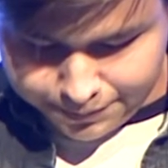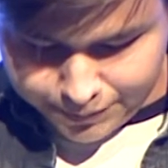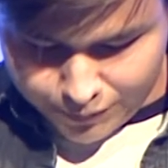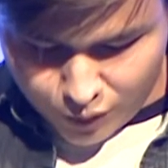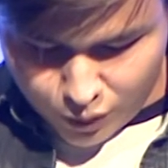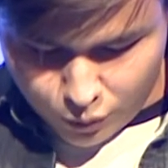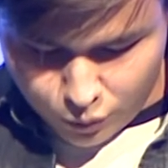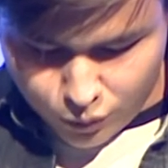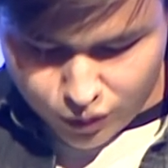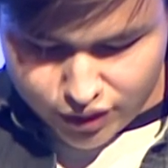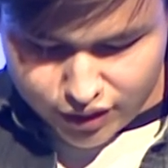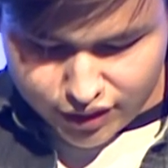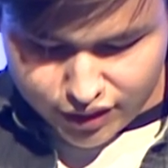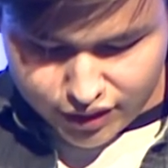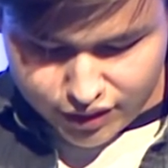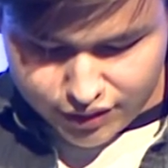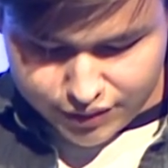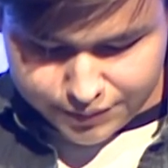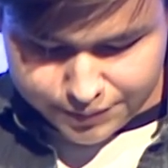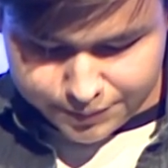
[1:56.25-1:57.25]
One
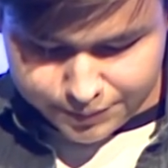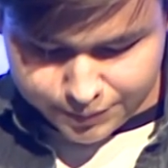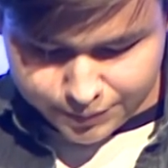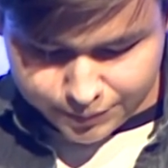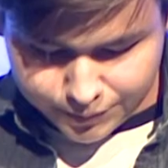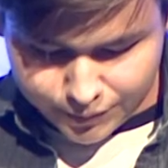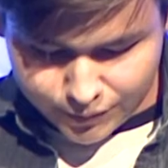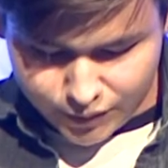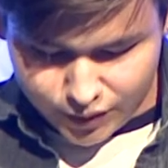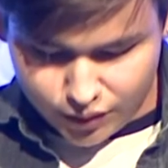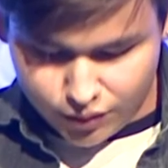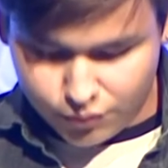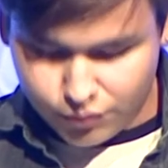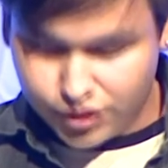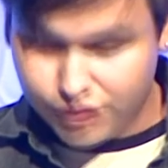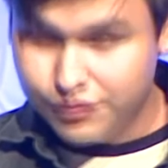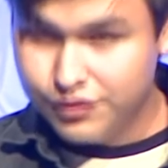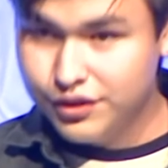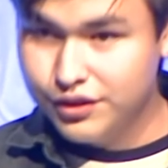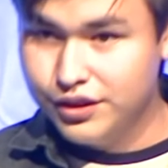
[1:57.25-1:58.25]
day, one
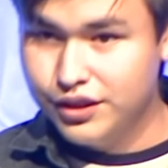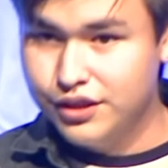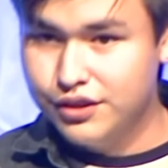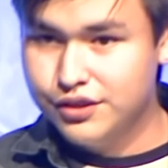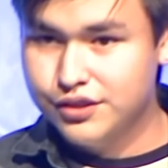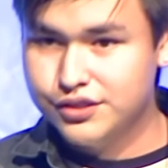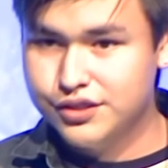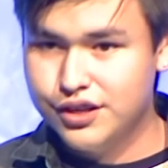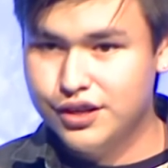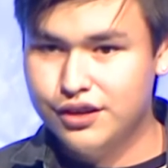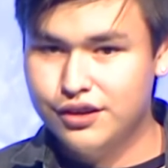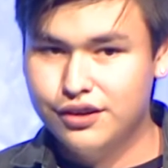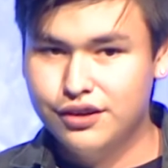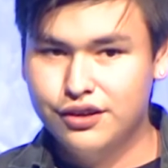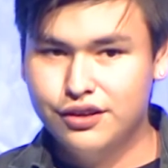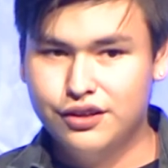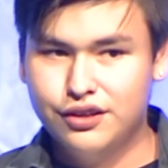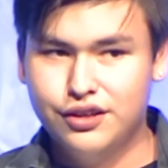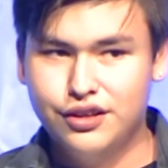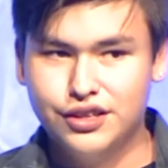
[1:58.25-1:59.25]
of the leaders there,
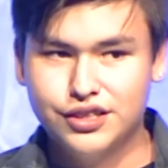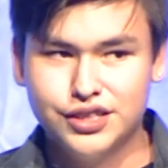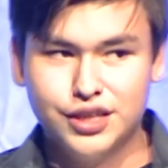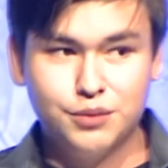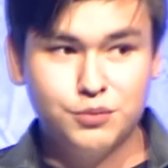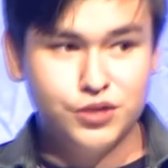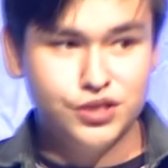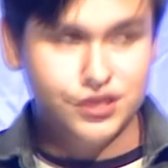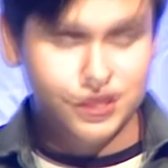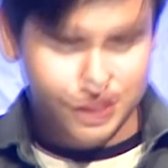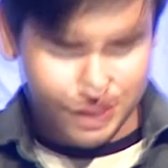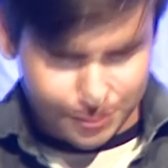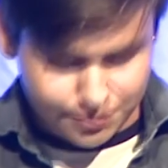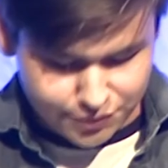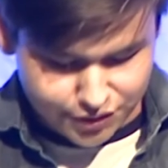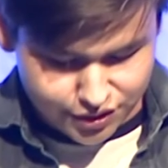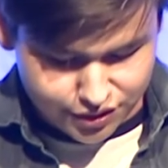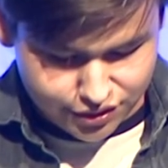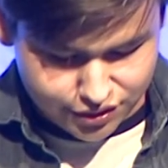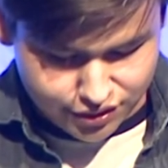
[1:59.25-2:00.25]
his name was
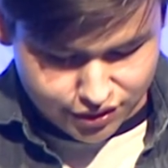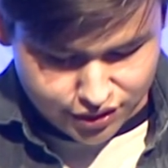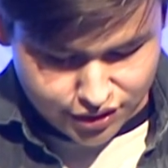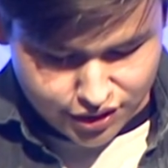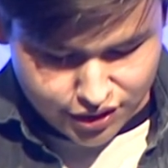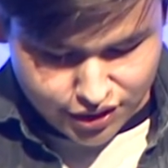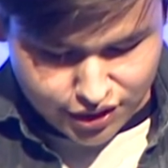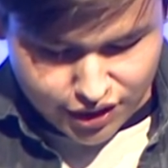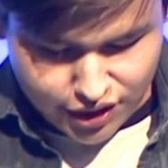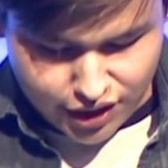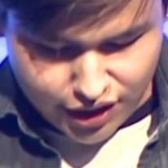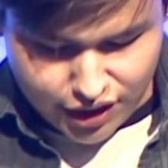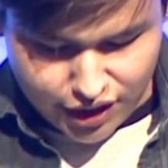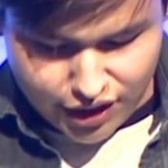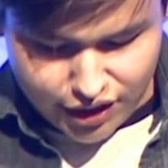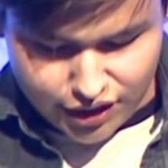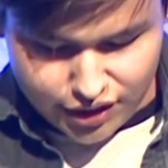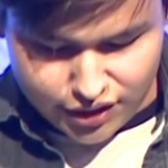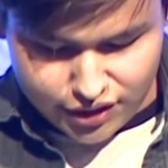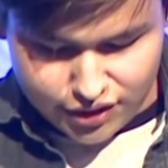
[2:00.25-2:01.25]
Simeon,
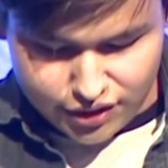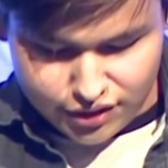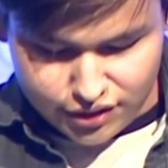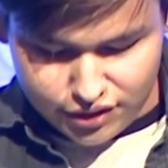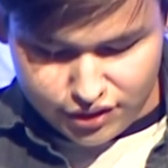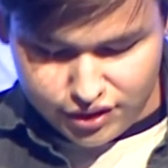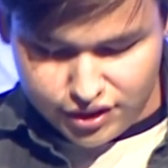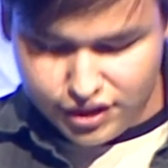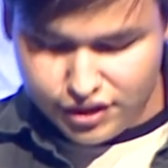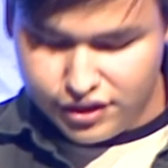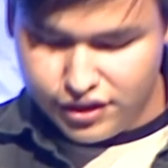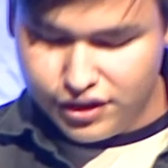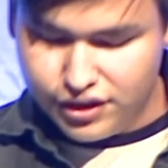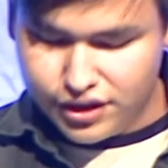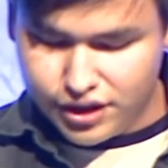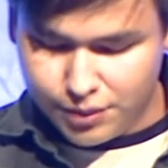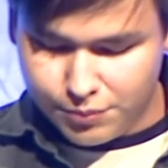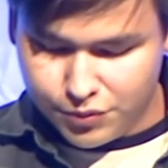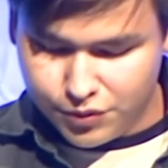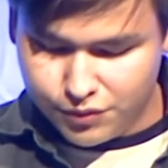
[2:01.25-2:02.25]
and he'd
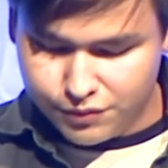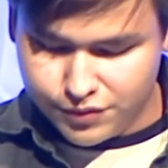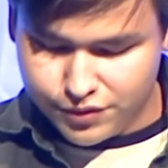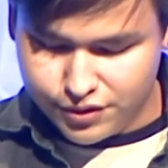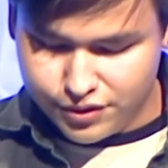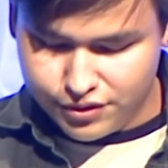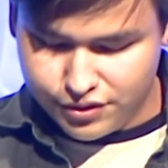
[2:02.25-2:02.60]
come over